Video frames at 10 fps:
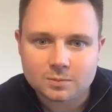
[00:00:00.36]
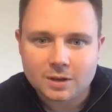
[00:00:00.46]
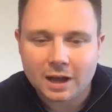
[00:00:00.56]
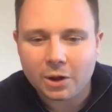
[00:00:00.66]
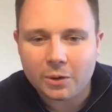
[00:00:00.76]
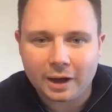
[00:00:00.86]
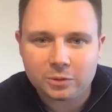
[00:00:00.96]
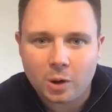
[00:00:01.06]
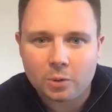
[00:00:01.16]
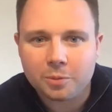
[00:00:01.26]
Hello and
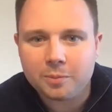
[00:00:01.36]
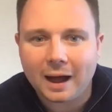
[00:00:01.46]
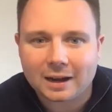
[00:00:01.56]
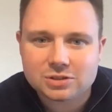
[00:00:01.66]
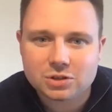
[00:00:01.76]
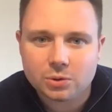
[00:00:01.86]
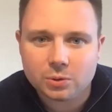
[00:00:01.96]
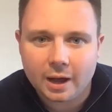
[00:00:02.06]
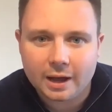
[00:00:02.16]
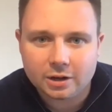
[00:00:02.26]
welcome back to
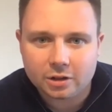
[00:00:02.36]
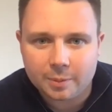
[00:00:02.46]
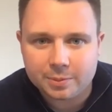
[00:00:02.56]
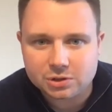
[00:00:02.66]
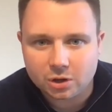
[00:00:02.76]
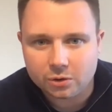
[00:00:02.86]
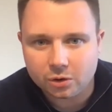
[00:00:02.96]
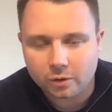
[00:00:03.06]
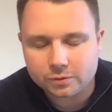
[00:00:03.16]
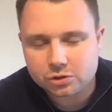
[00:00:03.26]
another episode
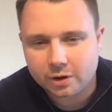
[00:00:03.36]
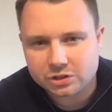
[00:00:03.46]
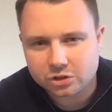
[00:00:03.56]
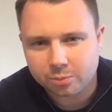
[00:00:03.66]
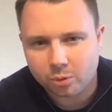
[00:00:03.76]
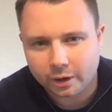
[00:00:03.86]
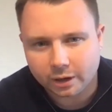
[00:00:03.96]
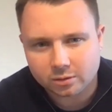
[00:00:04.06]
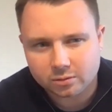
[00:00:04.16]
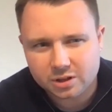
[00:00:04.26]
of Straight to the Point.
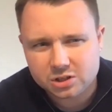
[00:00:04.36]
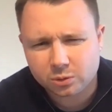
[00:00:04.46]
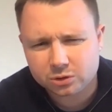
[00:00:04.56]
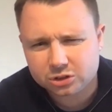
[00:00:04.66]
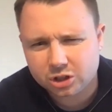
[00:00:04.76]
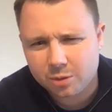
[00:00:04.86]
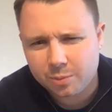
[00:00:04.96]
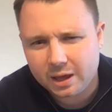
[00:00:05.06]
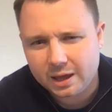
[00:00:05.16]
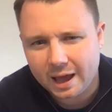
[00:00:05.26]
This one's going to
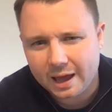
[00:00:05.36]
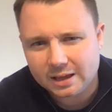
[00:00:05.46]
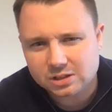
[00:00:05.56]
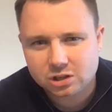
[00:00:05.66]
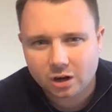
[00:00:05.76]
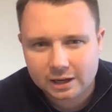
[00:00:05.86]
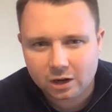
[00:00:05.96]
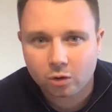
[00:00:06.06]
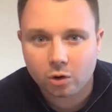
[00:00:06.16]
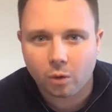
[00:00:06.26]
be a slightly
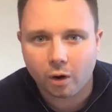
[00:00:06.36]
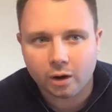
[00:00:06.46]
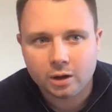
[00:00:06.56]
longer one.